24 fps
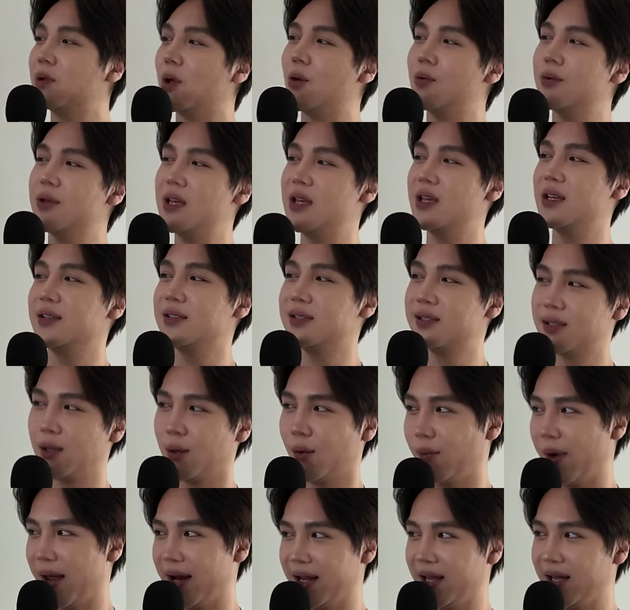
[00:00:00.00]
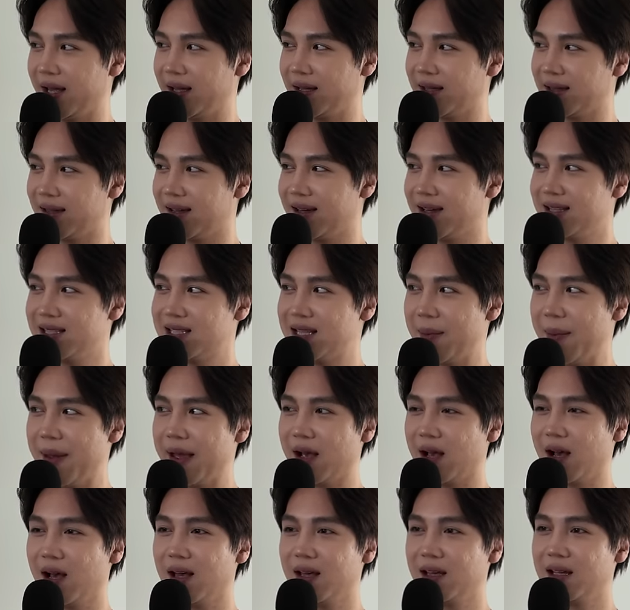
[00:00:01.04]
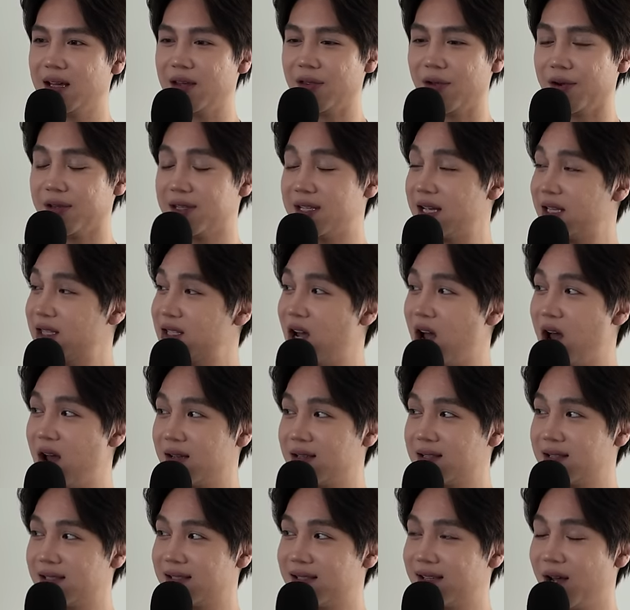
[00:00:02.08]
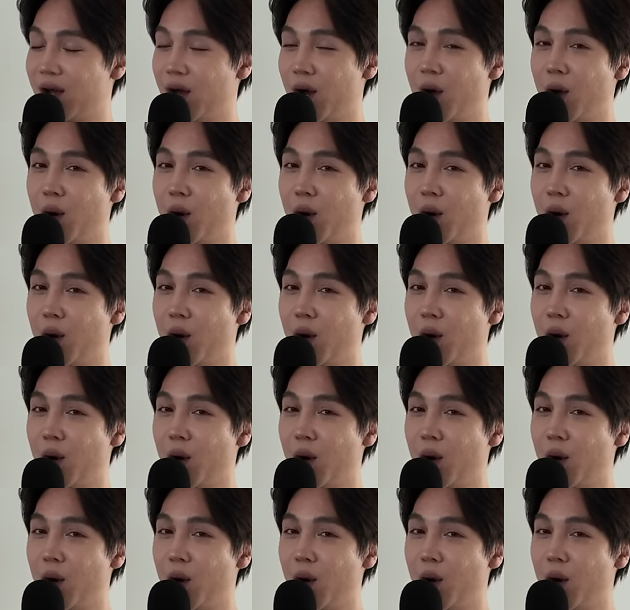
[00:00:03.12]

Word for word: low key so ready to make either TikToks